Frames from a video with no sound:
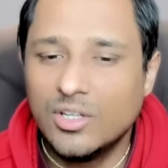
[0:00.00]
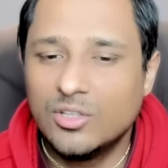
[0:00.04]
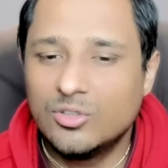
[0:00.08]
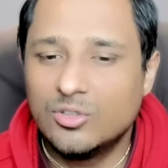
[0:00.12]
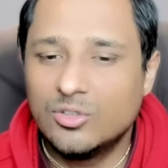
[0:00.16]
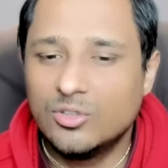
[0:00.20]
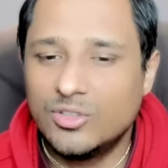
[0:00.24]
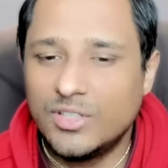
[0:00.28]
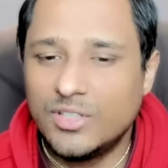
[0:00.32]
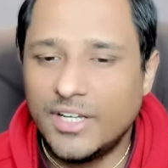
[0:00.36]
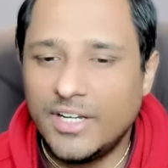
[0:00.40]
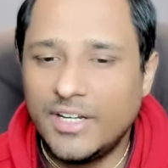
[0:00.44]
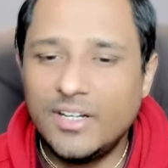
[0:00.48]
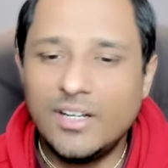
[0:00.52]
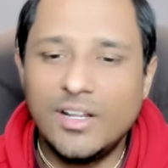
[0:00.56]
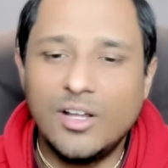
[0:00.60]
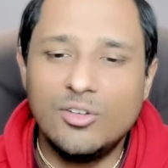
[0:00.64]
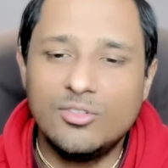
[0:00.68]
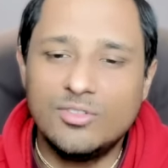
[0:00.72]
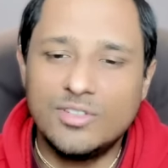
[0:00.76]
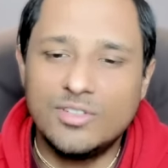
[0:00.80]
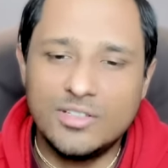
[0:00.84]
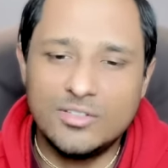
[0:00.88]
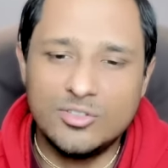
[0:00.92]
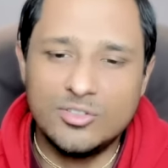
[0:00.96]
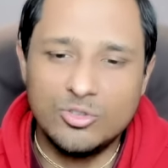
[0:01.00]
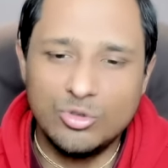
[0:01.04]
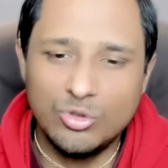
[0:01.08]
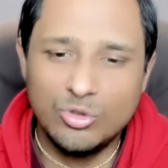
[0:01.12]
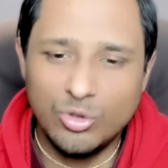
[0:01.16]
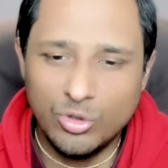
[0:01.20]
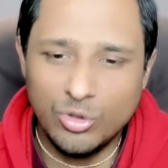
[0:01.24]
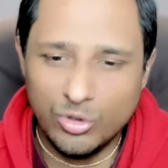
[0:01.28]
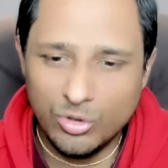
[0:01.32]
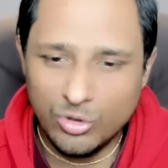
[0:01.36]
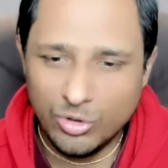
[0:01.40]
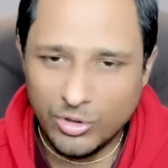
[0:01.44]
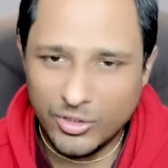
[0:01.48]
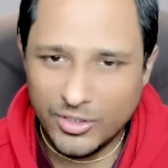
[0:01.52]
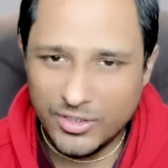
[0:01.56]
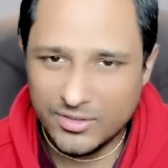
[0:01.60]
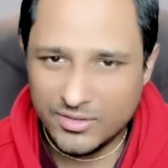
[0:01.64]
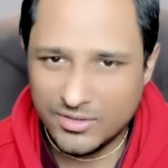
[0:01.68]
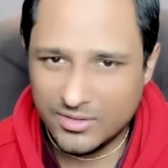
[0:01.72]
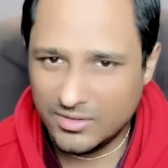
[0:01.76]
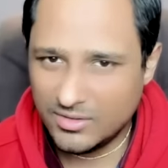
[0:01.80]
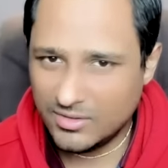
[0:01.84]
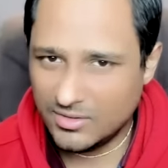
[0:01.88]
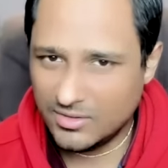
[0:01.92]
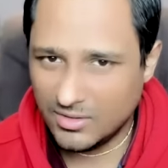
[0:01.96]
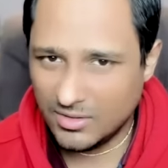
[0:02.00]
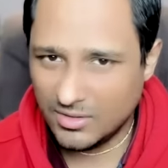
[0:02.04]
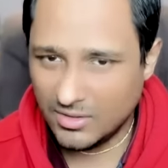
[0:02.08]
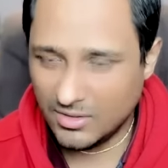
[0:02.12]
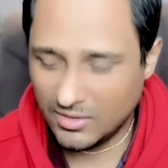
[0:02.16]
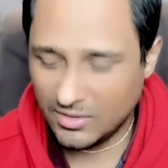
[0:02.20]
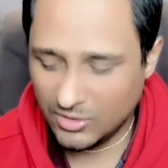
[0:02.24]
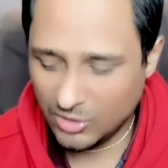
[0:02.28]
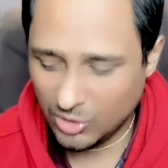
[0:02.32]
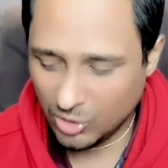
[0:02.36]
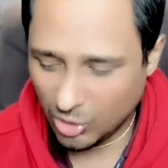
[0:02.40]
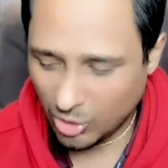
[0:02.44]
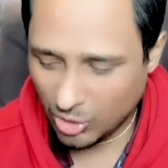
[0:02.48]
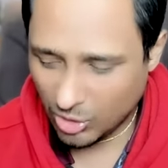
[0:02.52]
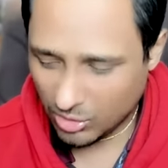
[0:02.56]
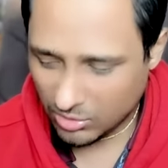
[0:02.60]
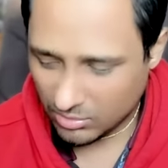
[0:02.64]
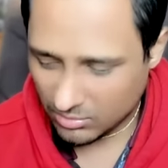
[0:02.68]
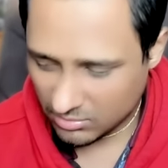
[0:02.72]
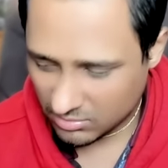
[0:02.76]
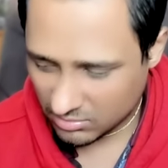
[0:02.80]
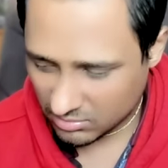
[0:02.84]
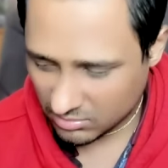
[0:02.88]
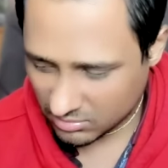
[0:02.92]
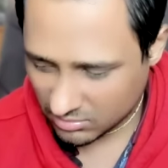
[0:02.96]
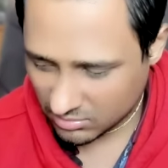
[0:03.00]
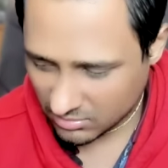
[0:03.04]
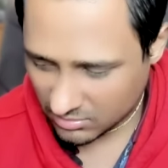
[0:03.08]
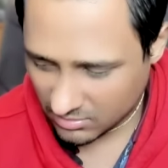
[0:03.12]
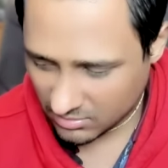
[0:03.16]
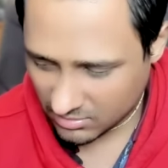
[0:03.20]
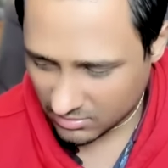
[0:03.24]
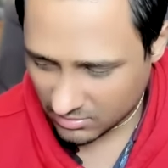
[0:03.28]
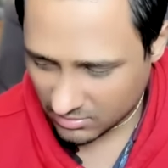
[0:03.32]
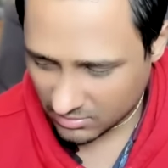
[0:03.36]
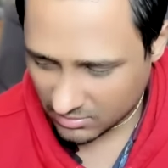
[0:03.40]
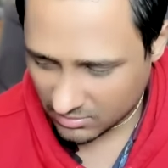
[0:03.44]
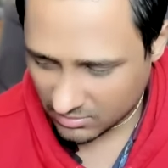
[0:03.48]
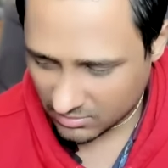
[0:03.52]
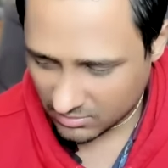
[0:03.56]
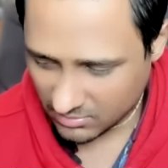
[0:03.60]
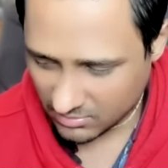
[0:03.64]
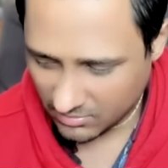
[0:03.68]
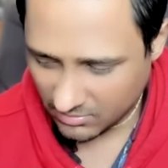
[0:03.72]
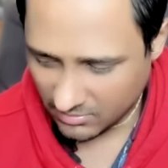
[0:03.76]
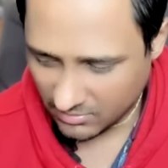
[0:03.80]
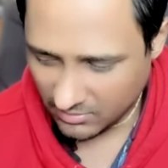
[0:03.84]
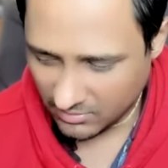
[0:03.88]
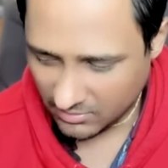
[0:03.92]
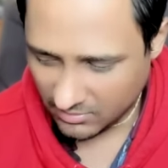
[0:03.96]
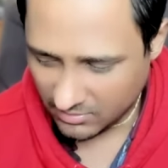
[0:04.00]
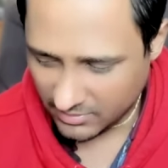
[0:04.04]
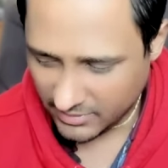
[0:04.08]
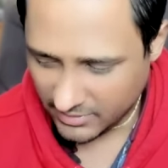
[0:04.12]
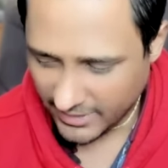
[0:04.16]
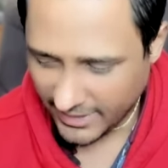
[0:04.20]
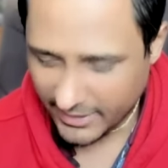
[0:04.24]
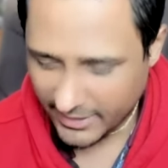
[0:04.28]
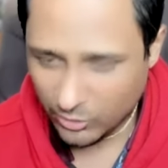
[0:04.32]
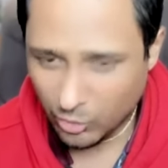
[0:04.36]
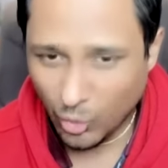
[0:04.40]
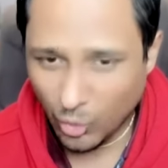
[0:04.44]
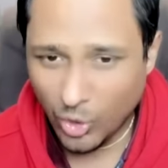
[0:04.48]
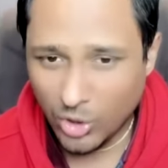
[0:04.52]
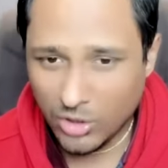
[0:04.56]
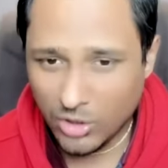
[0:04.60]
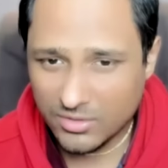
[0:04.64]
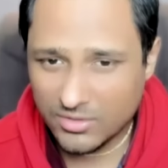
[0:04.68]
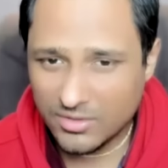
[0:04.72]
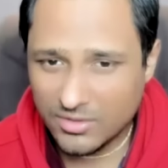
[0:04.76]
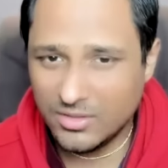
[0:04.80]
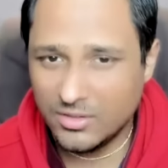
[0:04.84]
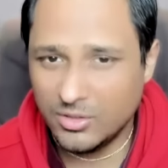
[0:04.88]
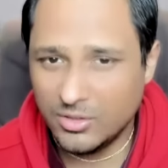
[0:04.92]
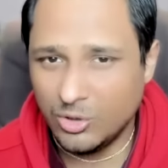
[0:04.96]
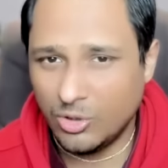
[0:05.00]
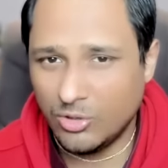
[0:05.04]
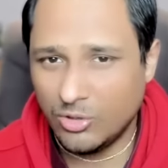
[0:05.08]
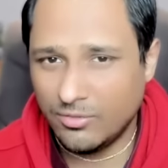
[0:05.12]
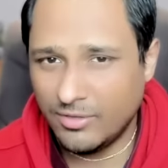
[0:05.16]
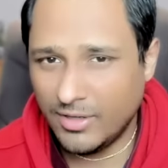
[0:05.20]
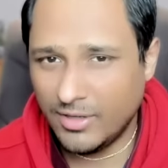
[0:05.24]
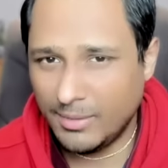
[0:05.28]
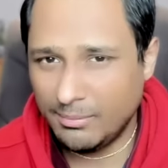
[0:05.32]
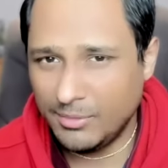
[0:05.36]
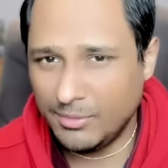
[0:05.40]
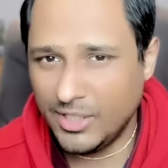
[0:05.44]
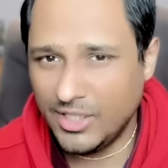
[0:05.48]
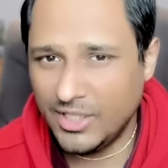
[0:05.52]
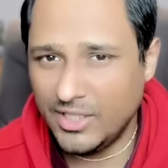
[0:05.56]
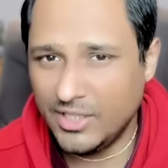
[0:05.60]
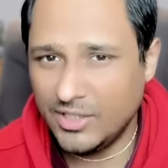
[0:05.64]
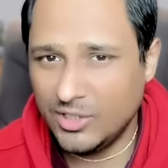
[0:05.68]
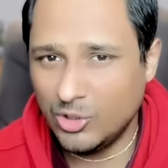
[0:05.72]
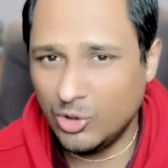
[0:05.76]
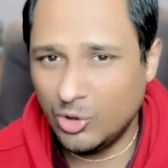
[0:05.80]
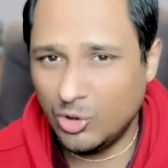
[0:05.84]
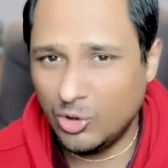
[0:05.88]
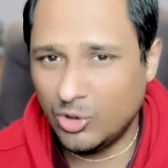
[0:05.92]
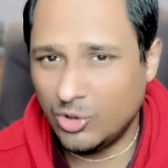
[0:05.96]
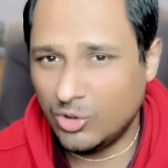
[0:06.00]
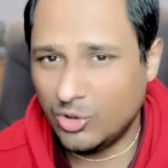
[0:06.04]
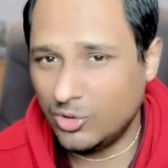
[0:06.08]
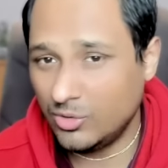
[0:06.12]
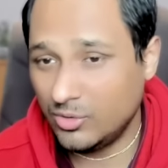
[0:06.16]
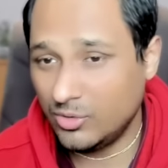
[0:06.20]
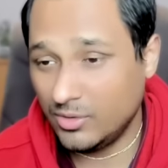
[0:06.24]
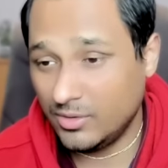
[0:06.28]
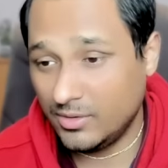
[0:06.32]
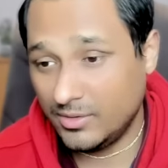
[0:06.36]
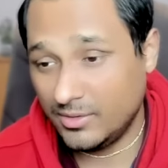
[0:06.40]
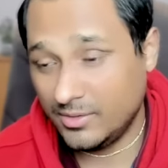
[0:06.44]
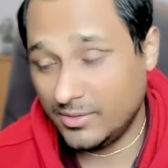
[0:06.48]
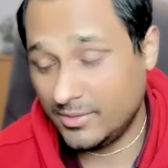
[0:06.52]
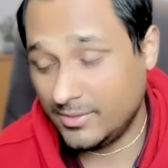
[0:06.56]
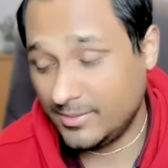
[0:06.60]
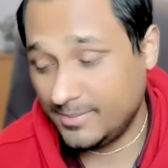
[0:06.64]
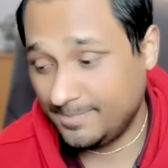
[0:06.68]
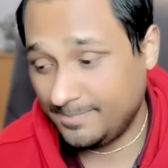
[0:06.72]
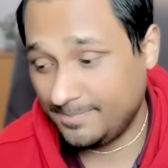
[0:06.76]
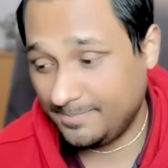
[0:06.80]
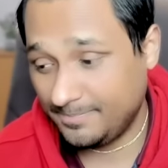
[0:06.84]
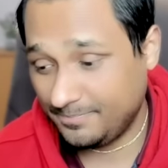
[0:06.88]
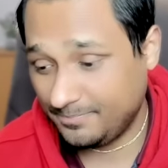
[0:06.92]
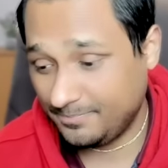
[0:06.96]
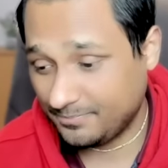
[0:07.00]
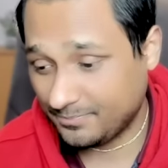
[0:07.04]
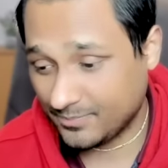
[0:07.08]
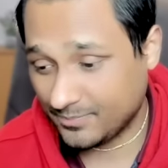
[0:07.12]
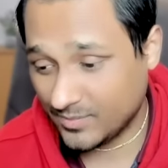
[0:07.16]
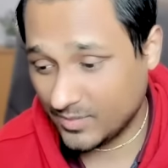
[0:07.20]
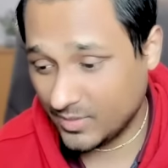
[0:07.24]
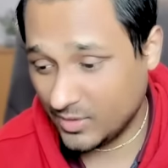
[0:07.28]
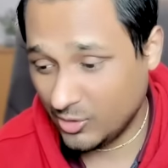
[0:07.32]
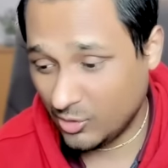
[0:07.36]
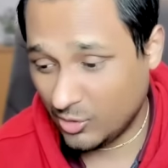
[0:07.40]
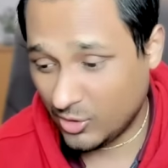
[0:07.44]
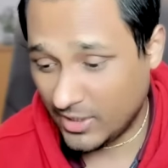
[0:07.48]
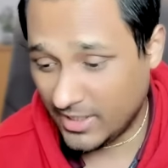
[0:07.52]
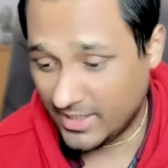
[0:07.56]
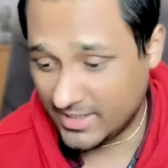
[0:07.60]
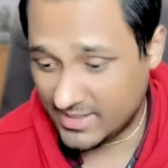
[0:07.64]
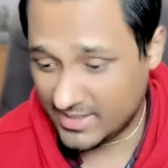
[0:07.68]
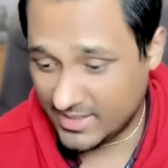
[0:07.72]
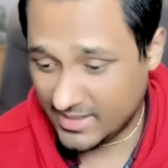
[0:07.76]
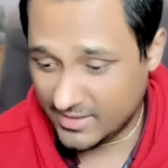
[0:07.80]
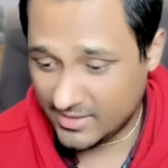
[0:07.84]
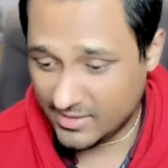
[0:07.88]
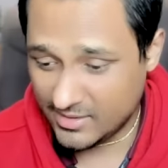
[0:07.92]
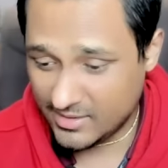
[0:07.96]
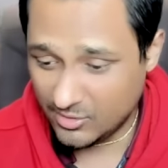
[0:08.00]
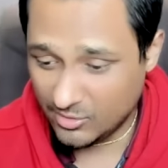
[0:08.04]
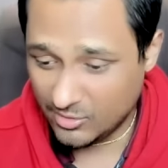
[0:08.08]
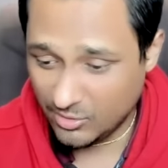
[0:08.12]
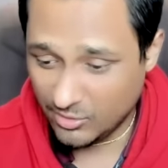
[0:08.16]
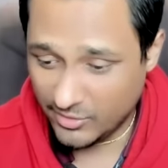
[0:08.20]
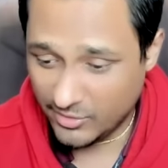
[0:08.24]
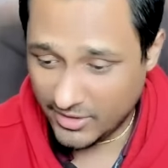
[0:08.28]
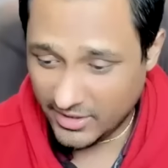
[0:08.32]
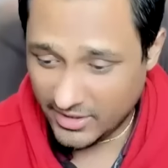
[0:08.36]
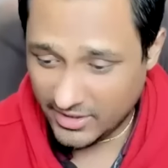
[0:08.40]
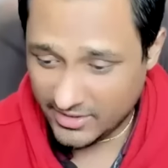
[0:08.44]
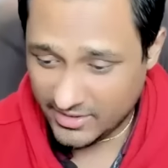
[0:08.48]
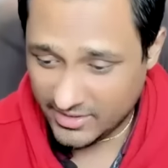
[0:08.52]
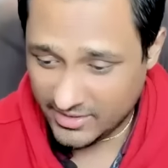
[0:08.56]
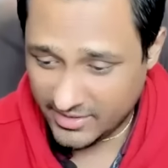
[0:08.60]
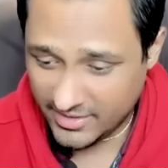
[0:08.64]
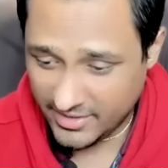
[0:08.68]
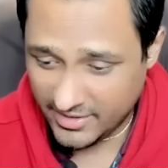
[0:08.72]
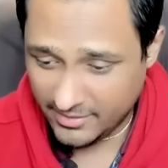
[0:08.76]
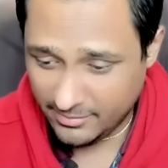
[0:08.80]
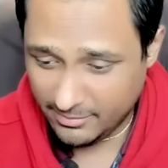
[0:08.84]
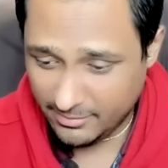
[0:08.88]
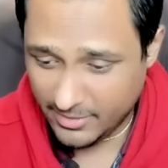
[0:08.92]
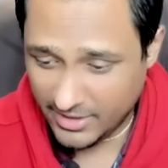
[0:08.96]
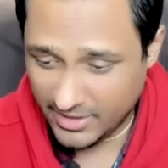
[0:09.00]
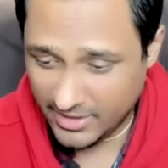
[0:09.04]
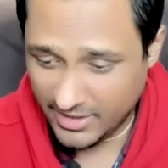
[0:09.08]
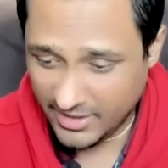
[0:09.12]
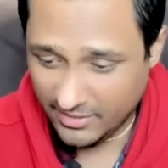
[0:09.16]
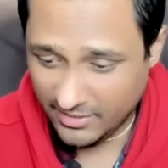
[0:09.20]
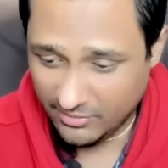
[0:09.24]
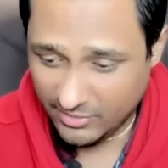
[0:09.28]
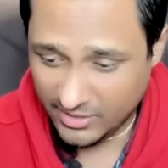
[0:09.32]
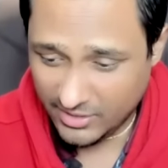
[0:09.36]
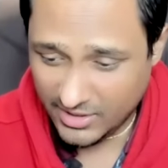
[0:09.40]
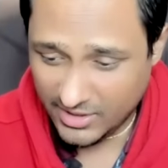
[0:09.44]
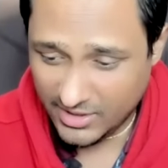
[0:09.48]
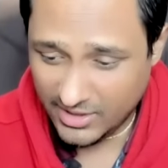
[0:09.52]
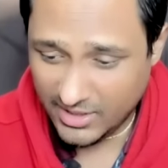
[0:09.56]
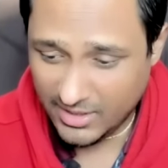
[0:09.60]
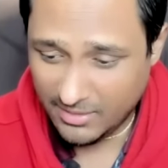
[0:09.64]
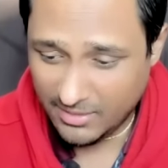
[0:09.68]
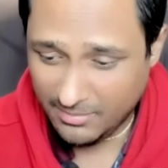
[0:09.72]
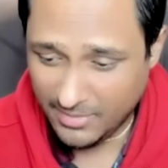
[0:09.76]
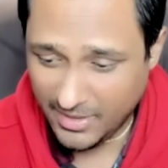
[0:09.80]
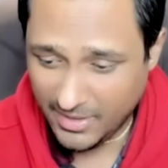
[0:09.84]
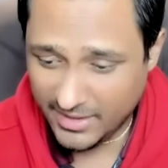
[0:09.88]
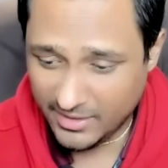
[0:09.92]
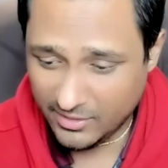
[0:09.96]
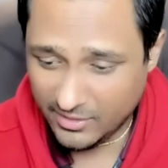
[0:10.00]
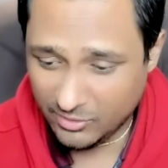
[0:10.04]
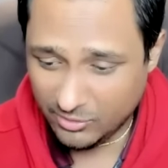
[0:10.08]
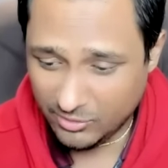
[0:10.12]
So, second house, as you know, you know, is uh, your net worth, your family, your uh, your assets, you know, real estate, money, everything combined.